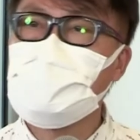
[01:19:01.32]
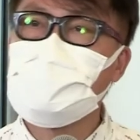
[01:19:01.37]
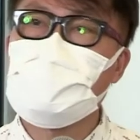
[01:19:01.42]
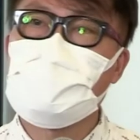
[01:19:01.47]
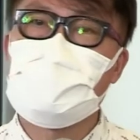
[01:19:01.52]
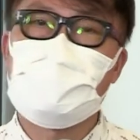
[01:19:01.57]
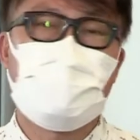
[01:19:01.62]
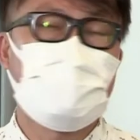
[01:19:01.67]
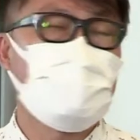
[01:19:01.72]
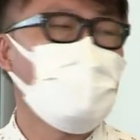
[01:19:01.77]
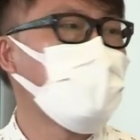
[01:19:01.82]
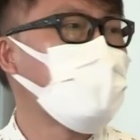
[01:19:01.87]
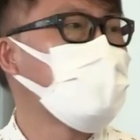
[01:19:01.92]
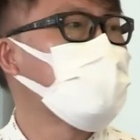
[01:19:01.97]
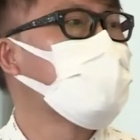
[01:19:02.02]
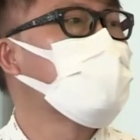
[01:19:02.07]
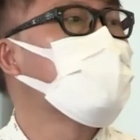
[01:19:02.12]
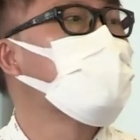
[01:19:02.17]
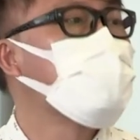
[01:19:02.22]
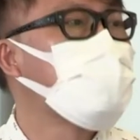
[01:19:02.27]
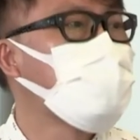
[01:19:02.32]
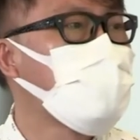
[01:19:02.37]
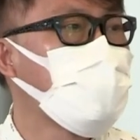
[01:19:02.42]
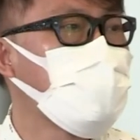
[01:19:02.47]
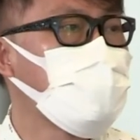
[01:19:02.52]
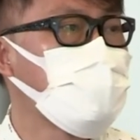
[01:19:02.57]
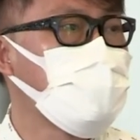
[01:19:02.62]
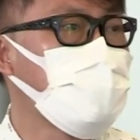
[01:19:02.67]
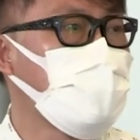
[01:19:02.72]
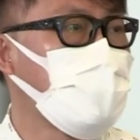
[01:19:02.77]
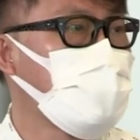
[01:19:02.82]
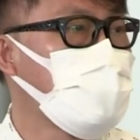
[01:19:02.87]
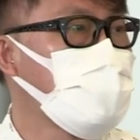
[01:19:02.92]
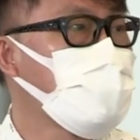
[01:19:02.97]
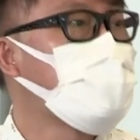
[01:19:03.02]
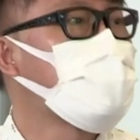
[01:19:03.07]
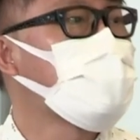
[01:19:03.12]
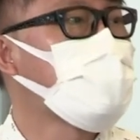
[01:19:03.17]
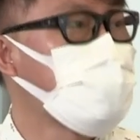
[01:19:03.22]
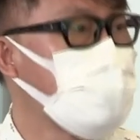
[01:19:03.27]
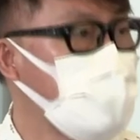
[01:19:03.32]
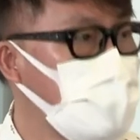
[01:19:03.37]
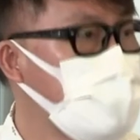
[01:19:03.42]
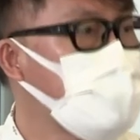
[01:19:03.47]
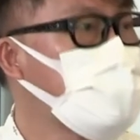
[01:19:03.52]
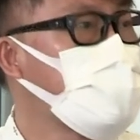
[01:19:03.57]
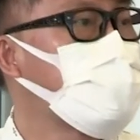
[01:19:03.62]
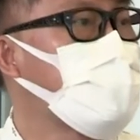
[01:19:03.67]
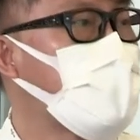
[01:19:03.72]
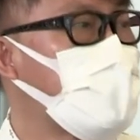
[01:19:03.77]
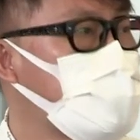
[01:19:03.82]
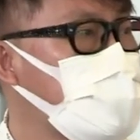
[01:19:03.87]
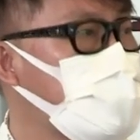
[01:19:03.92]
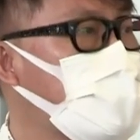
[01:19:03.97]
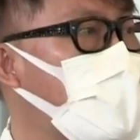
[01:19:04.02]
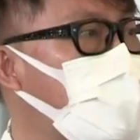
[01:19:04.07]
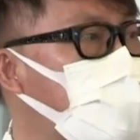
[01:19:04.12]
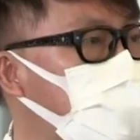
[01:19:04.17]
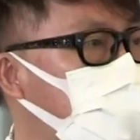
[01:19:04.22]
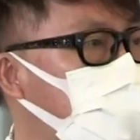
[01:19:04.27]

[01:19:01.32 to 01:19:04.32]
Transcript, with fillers: the progress. this is the process. This is